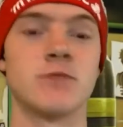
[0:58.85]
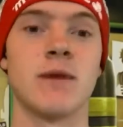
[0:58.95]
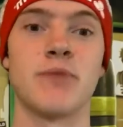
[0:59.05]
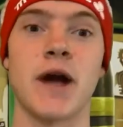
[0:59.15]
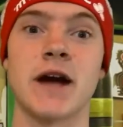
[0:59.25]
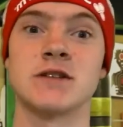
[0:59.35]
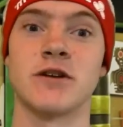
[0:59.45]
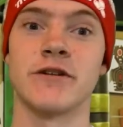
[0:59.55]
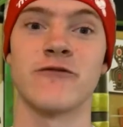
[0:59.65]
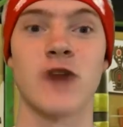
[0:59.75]
My bracket's
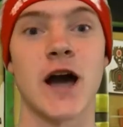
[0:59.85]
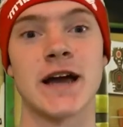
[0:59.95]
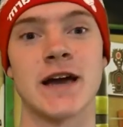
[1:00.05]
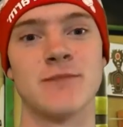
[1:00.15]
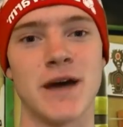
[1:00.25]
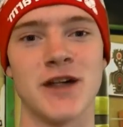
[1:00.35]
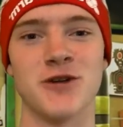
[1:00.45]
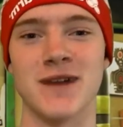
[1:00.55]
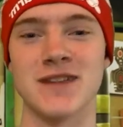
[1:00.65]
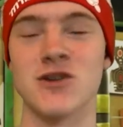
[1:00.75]
already fried. I had Baylor
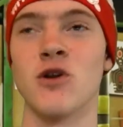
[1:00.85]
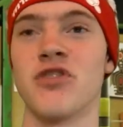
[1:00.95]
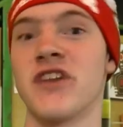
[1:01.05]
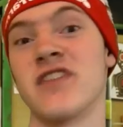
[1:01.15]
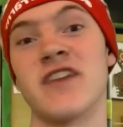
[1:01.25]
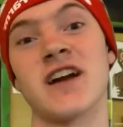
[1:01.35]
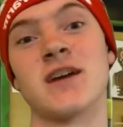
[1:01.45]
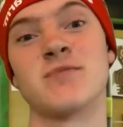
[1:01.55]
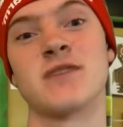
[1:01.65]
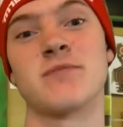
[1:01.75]
winning the whole thing, and they
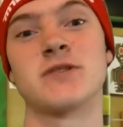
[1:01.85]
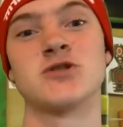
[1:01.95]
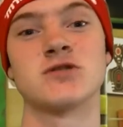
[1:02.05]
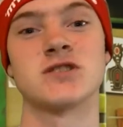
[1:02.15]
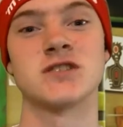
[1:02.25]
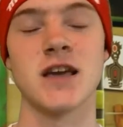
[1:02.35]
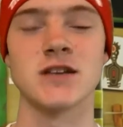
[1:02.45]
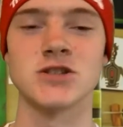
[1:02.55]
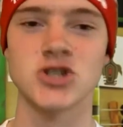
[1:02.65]
got upset by Georgia State.